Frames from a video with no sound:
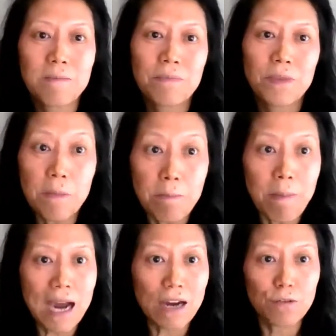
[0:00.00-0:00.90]

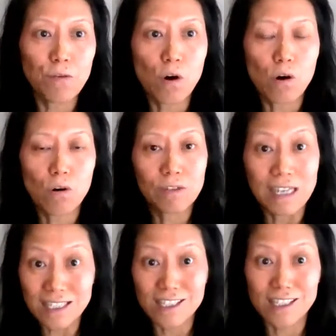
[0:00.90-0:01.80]
impactful
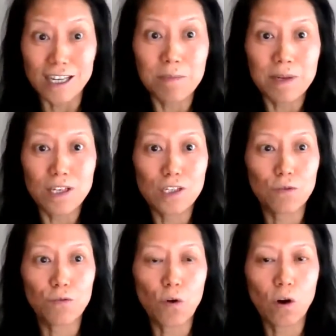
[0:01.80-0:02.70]
next step is
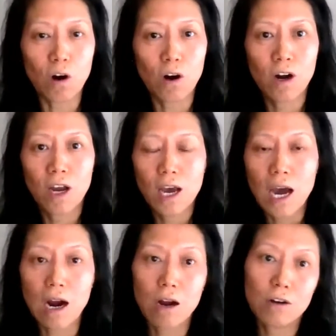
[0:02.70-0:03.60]
for
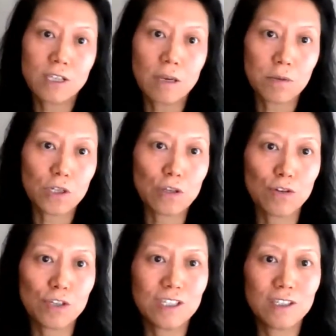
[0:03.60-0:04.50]
our
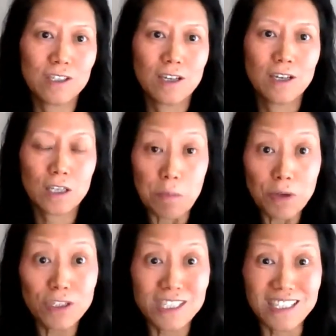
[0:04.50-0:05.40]
cybersecurity
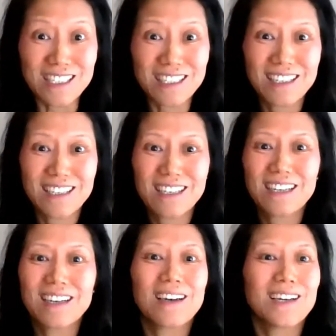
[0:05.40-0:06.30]
community
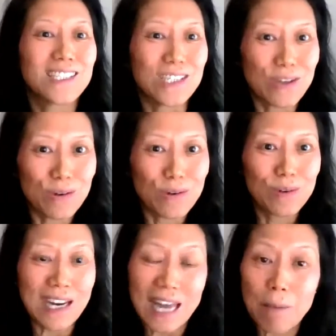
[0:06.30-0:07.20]
to
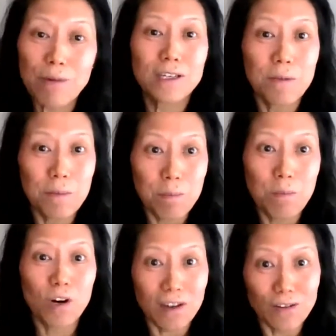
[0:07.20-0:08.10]
collaborate
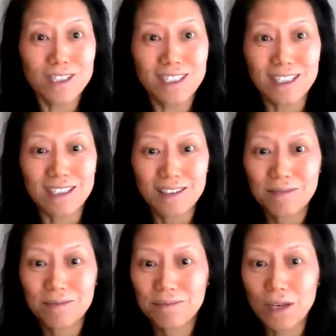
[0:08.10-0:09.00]
more closely
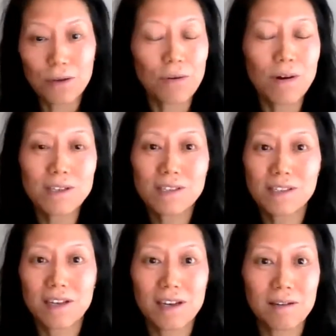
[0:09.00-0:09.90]
across
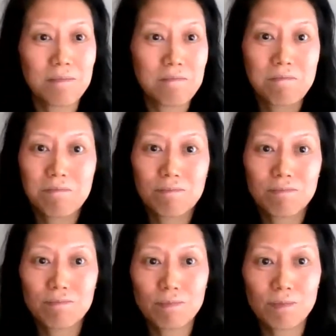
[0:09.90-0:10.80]

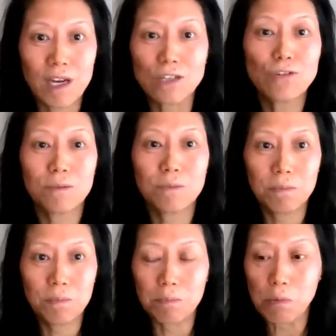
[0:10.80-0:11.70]
country
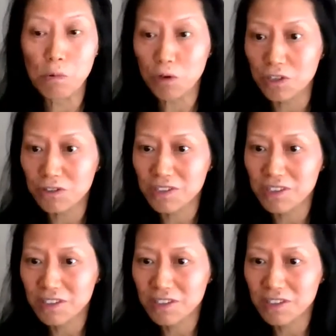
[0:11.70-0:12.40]
borders.